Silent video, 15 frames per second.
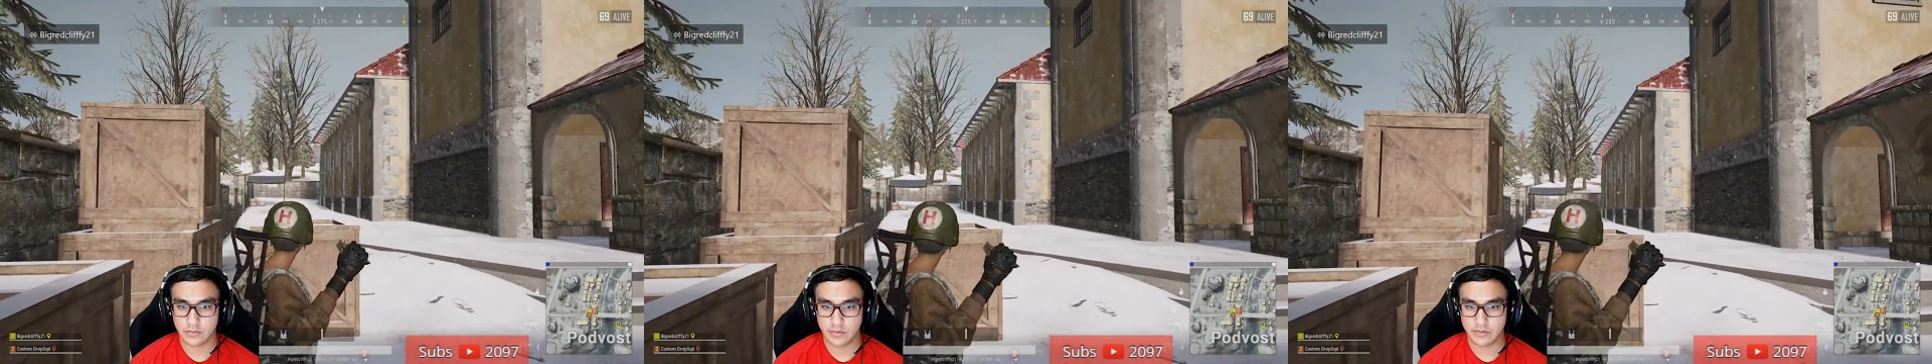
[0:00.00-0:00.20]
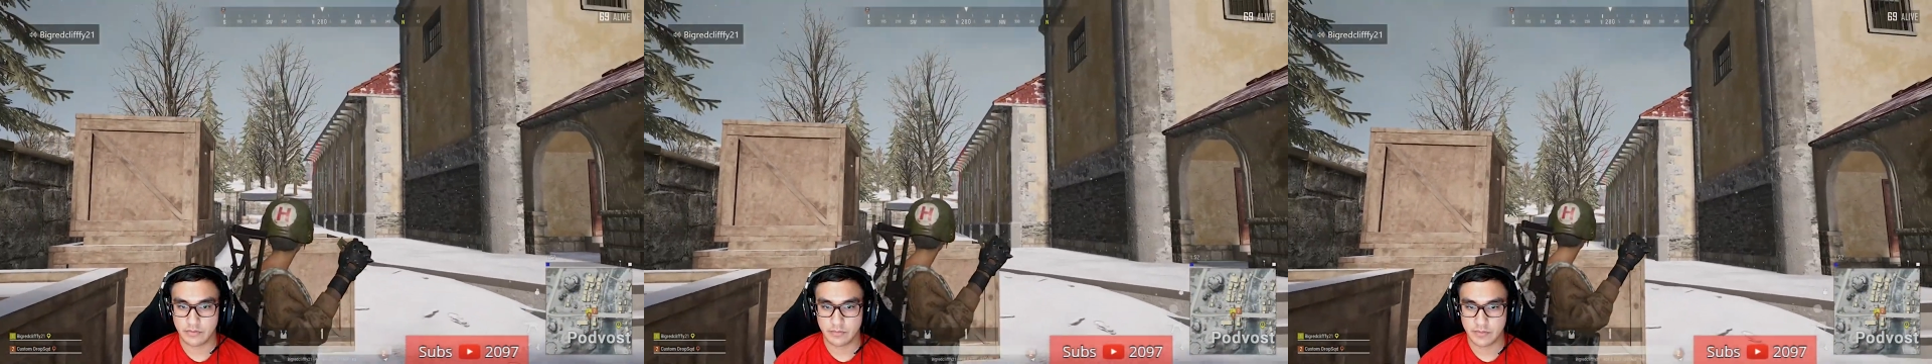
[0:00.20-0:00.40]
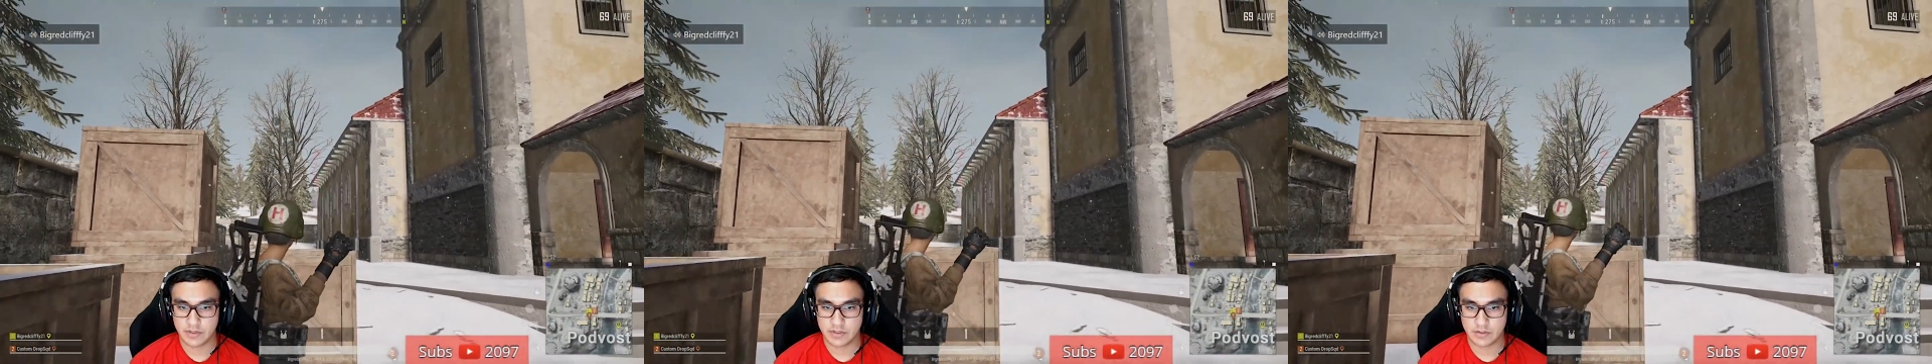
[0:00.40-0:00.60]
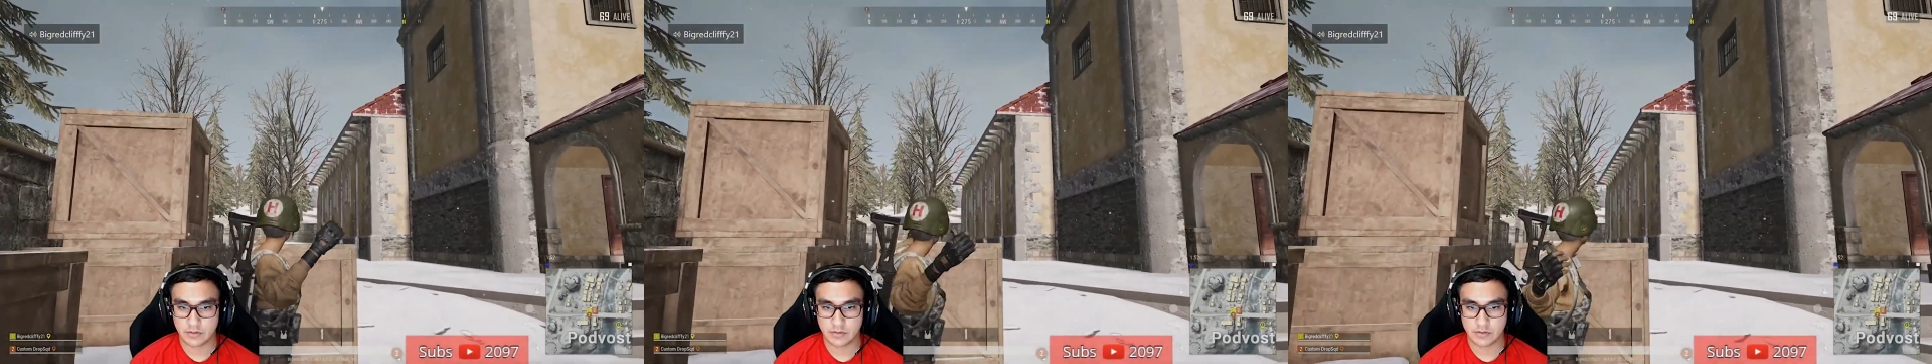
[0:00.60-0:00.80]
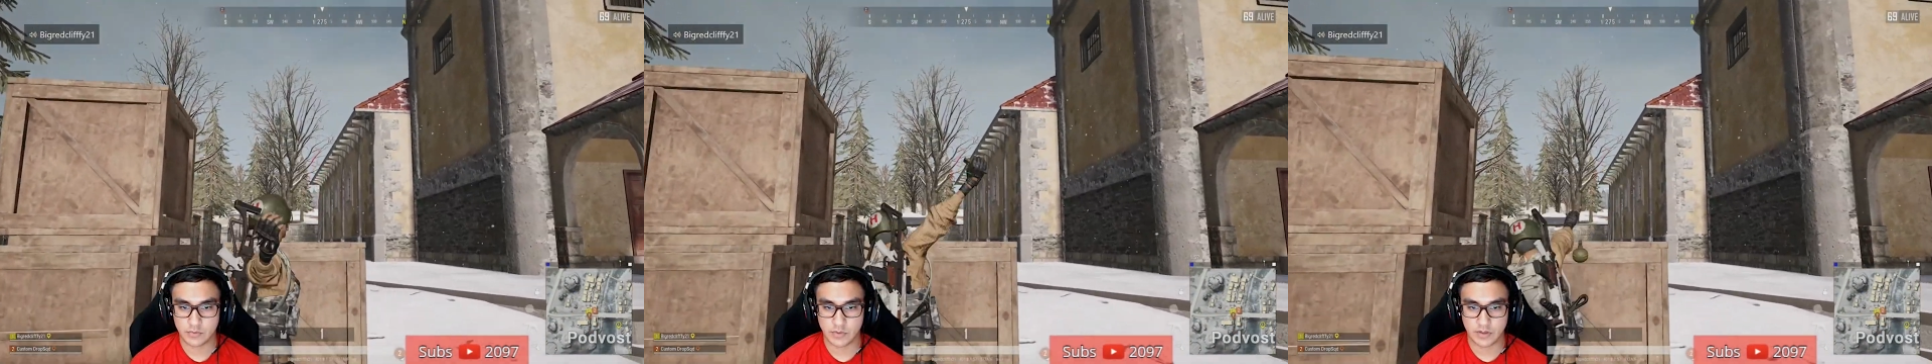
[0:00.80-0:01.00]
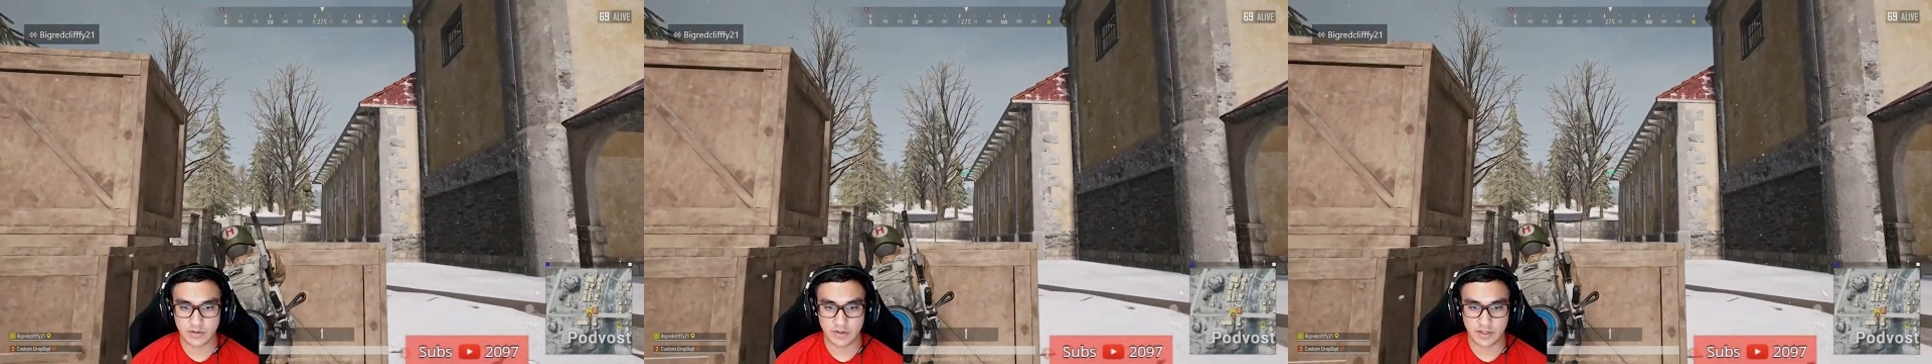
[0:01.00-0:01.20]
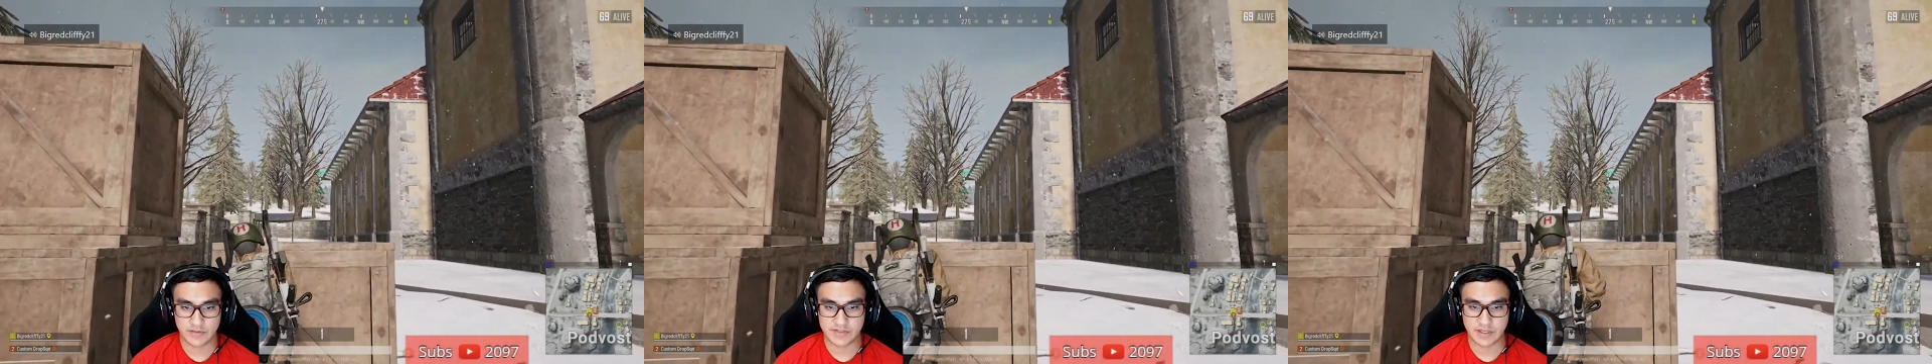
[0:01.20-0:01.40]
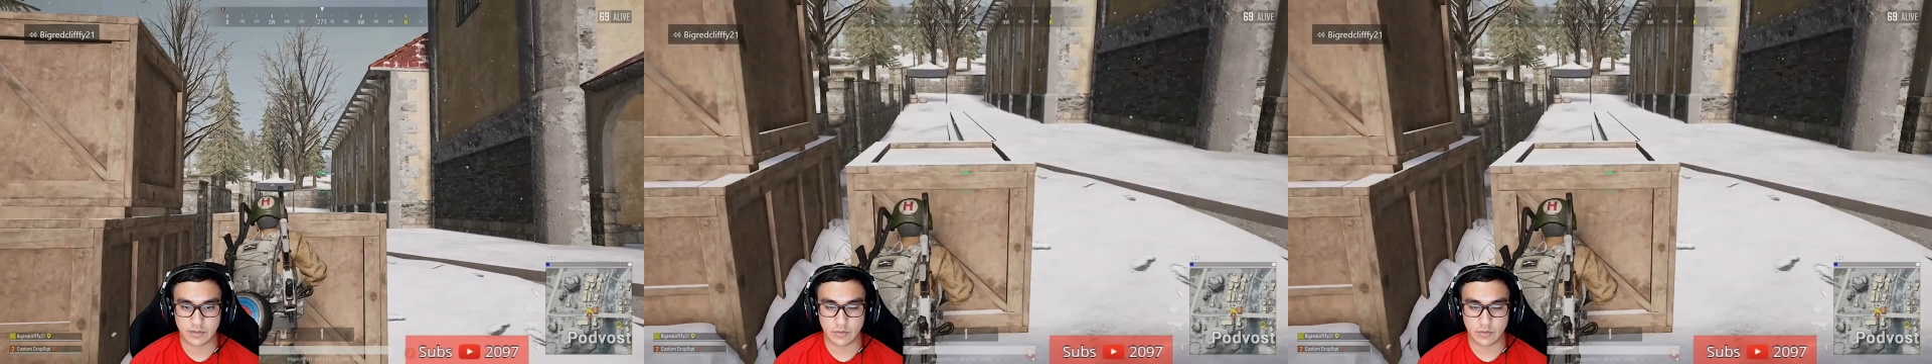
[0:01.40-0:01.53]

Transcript: not be the best option.